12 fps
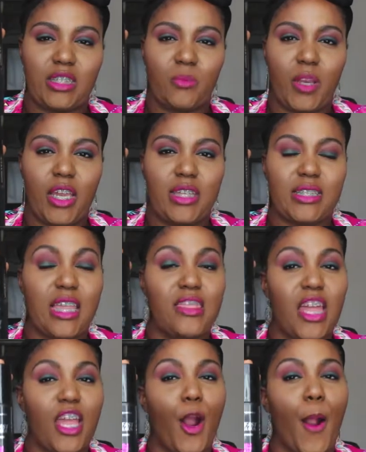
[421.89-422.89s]
sprays, and
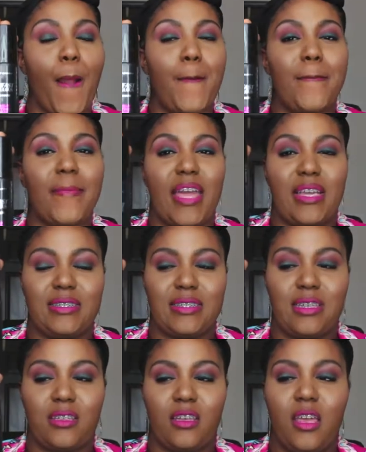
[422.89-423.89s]
they are
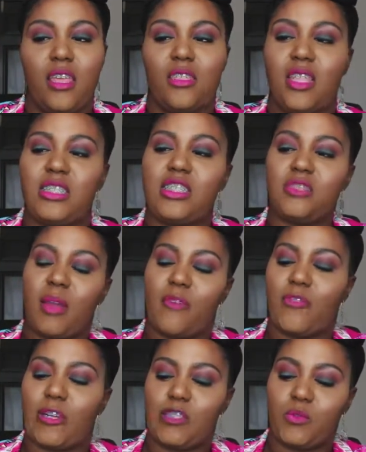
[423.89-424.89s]
amazing. This is my
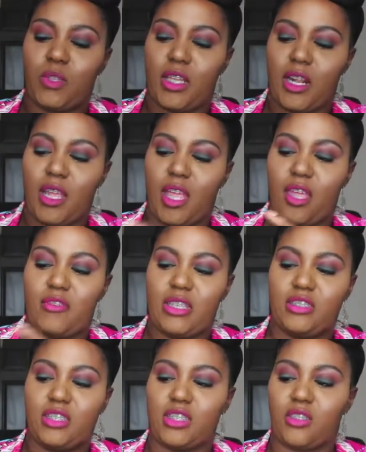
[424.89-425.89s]
first one that I have.
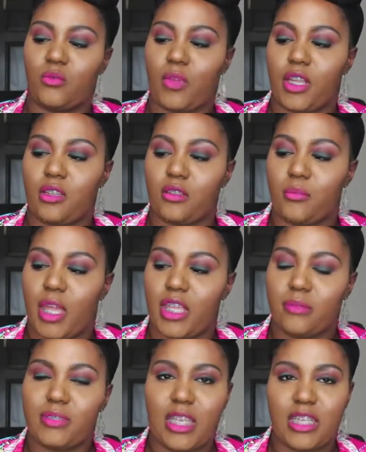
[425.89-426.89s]
It's just a regular
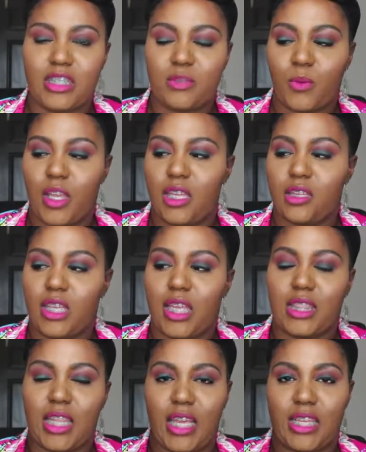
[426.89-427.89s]
makeup setting spray.
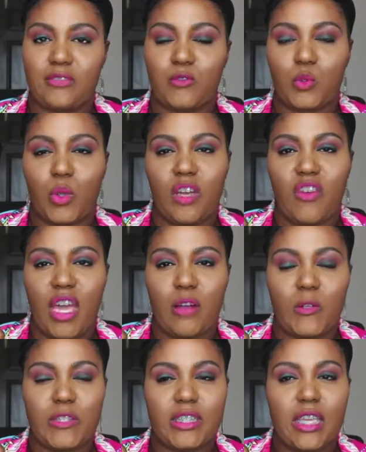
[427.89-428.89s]
It lasts for 12
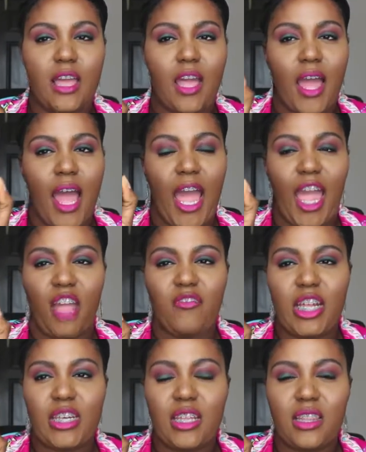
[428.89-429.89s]
hours. I have
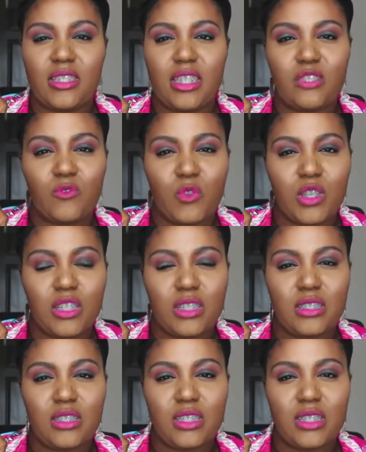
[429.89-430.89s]
not done the test
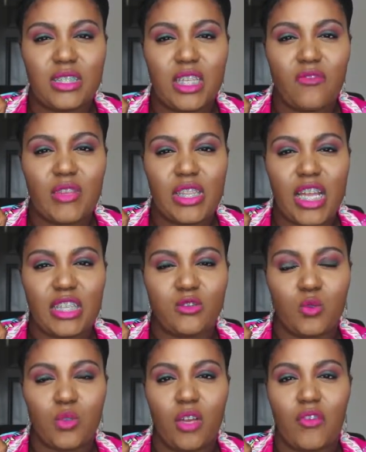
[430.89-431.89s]
to see if it lasts
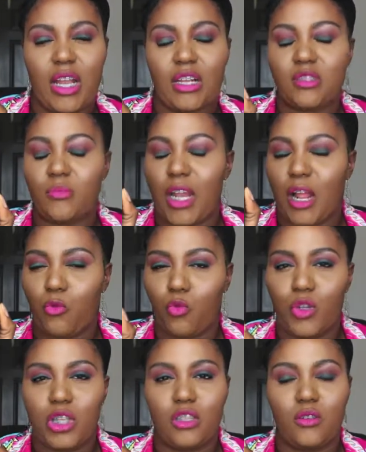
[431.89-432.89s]
for 12 hours, but I
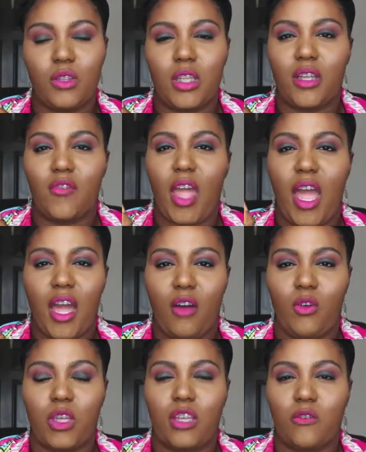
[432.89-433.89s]
really do love
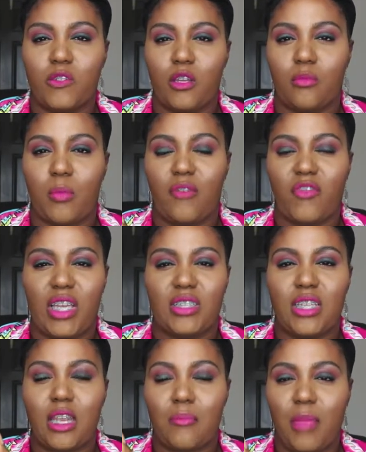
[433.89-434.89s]
how it goes on my
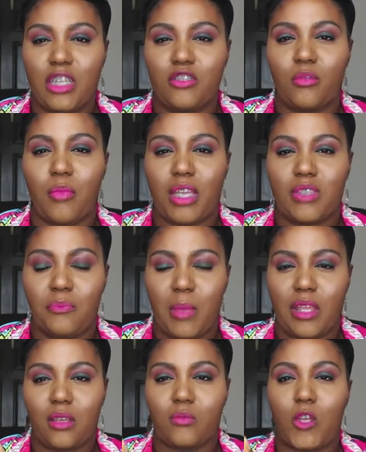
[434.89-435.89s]
face, and it makes sure my
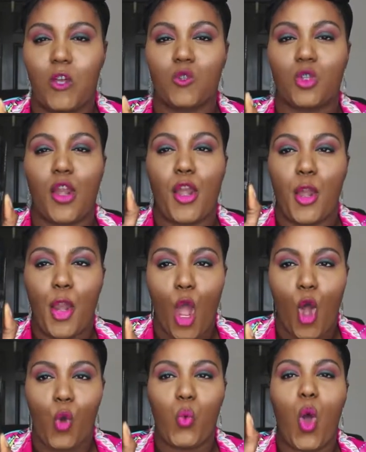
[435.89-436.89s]
makeup goes
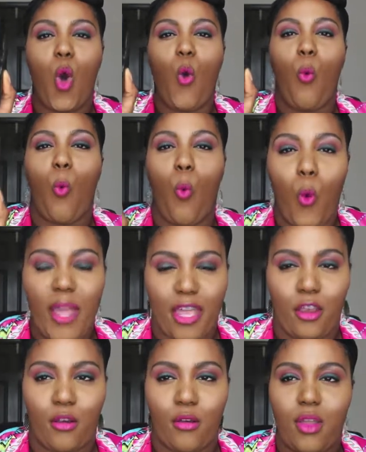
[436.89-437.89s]

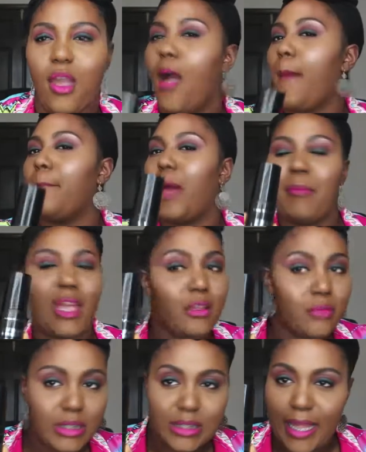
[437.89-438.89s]
nowhere. My
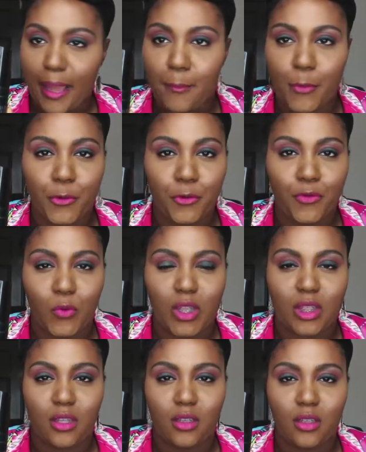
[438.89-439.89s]
makeup does not move
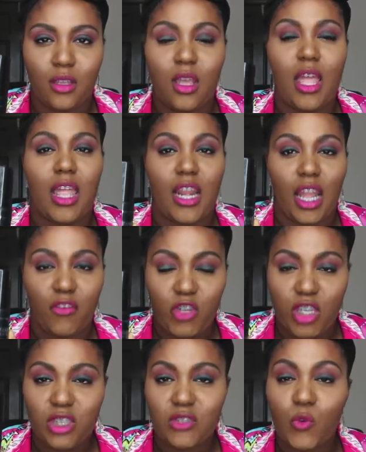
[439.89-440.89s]
with it. And I've
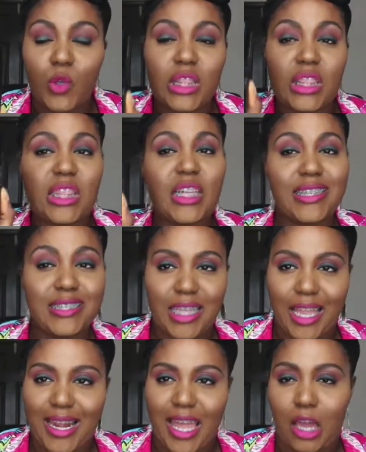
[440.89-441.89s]
done this for at
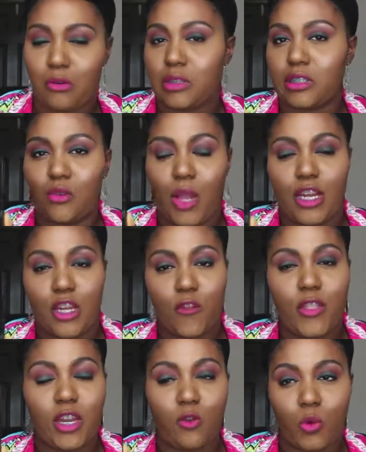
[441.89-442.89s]
least 8 hours, so I know
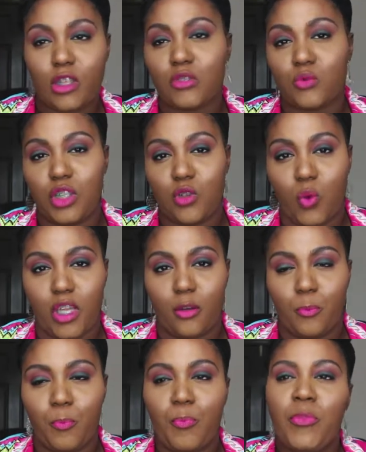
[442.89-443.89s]
that it works really
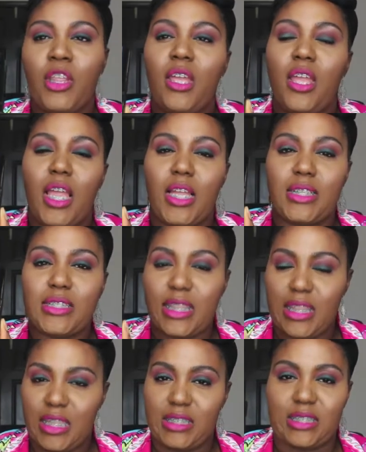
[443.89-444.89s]
well. And it's
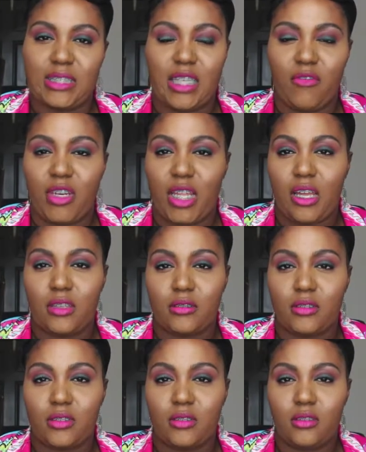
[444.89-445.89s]
less than
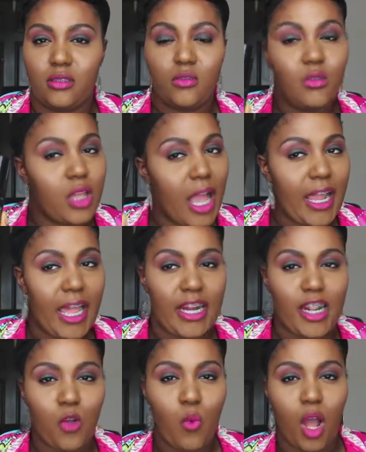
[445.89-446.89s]
$7. I got
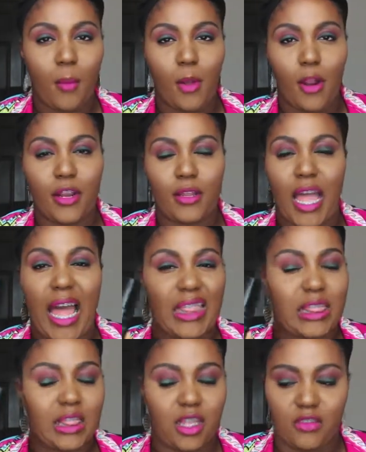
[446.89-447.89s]
it at Walmart. I
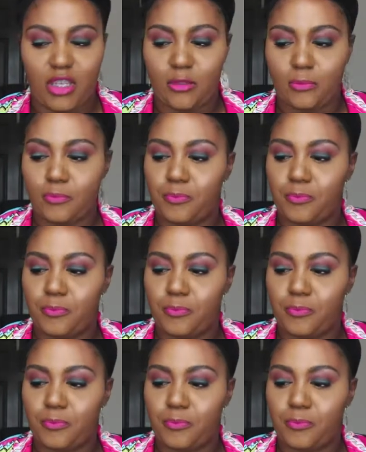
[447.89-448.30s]
love it.